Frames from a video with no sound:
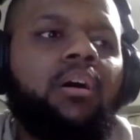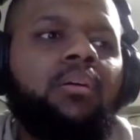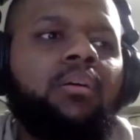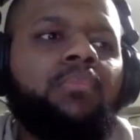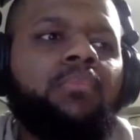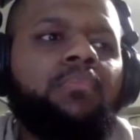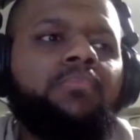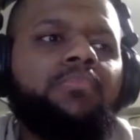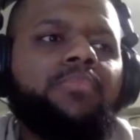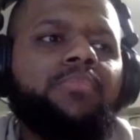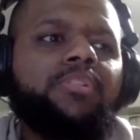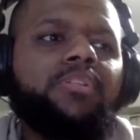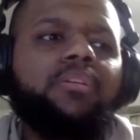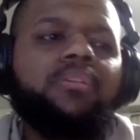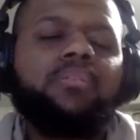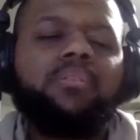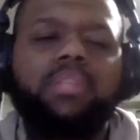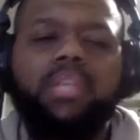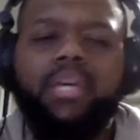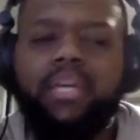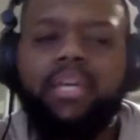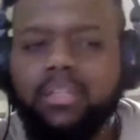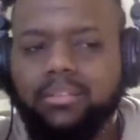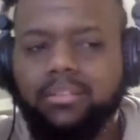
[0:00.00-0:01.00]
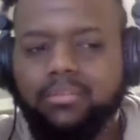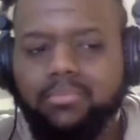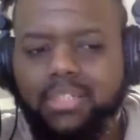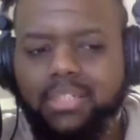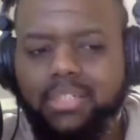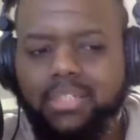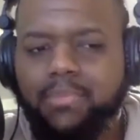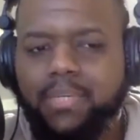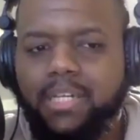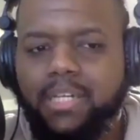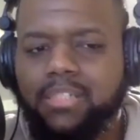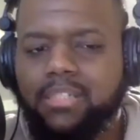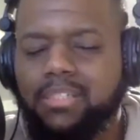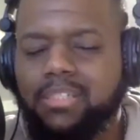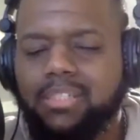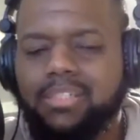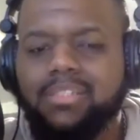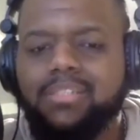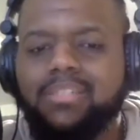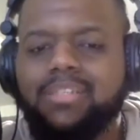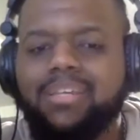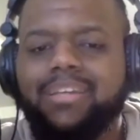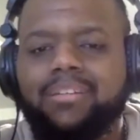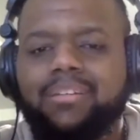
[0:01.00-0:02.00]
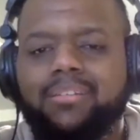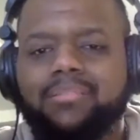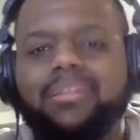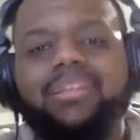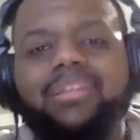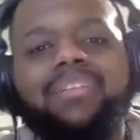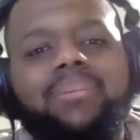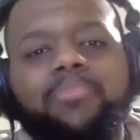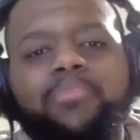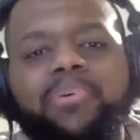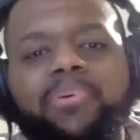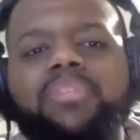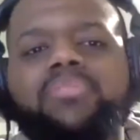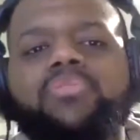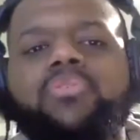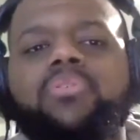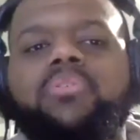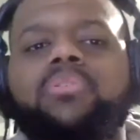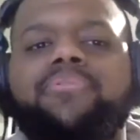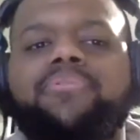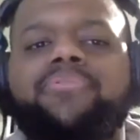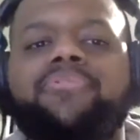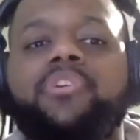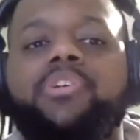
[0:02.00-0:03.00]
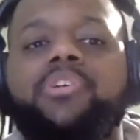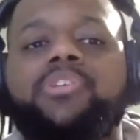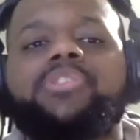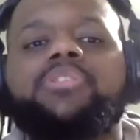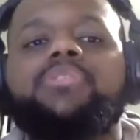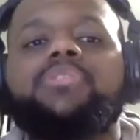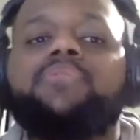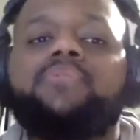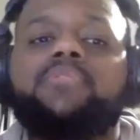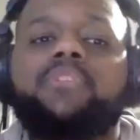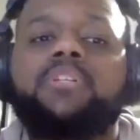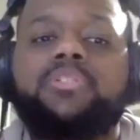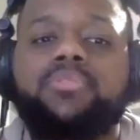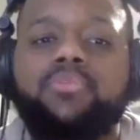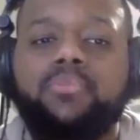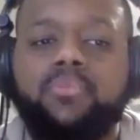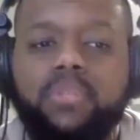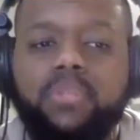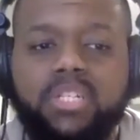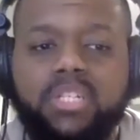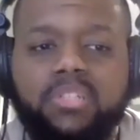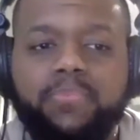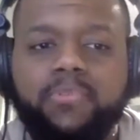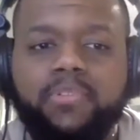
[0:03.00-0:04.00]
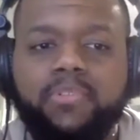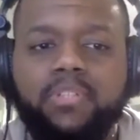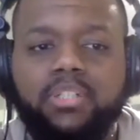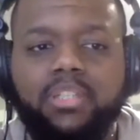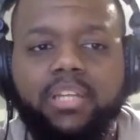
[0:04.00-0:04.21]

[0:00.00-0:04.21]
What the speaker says: So like Sebastian said, it's like it depends on the version of Russell Westbrook.